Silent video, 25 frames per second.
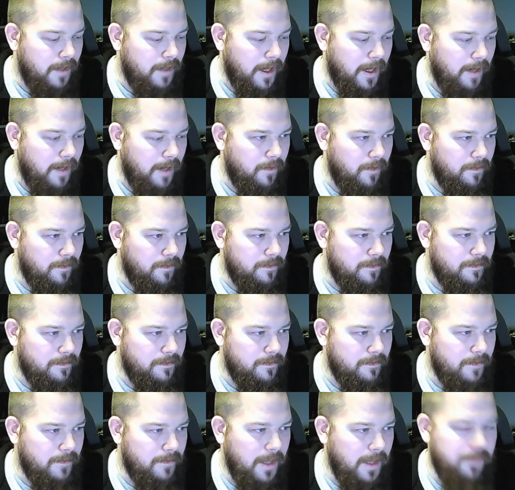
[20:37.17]
Yeah,
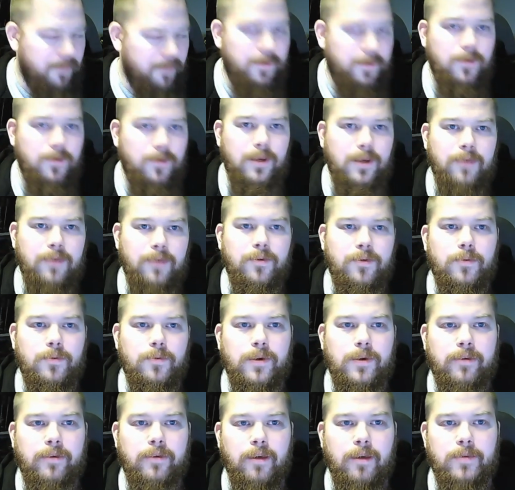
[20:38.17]
if
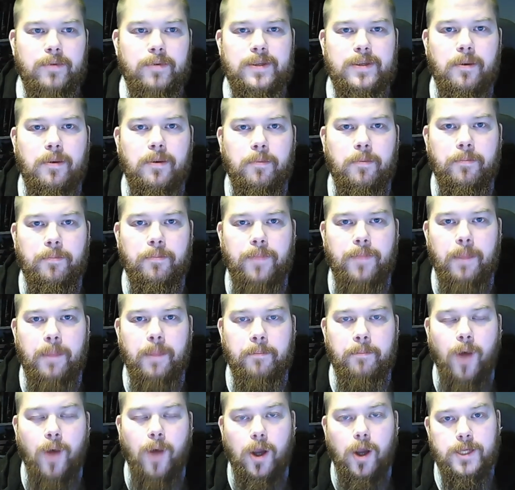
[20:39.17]
you would have given
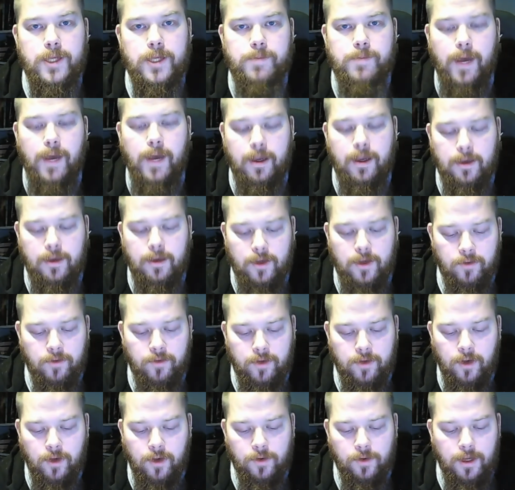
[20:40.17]
them Pikes back,
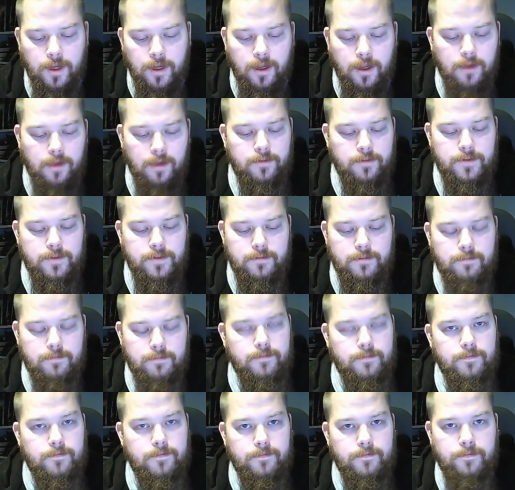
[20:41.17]
you would have gotten a
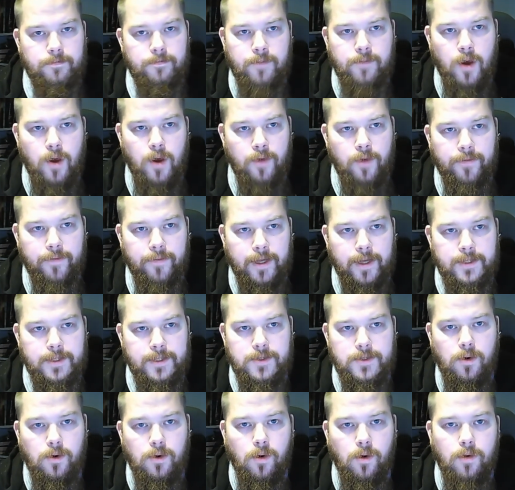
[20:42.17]

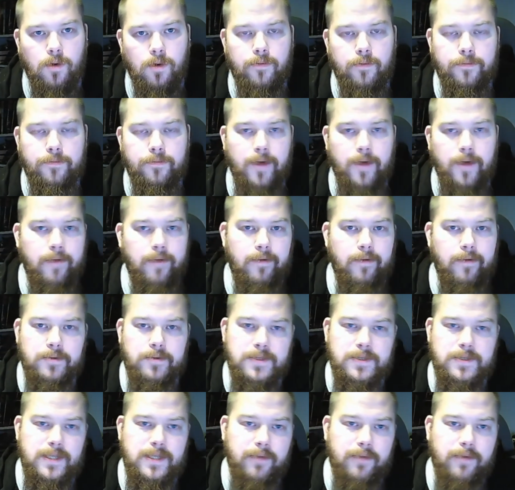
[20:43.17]
perfect score, 5
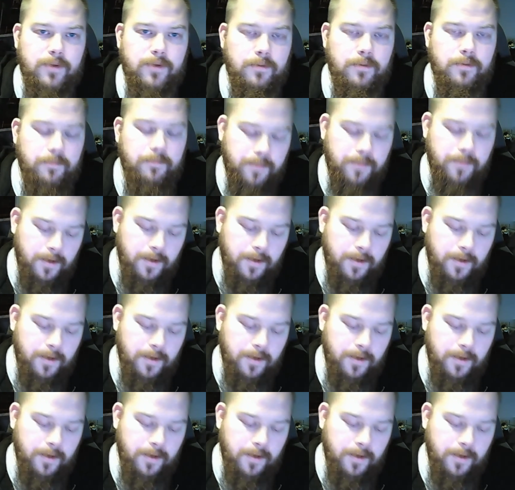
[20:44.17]
out of 7.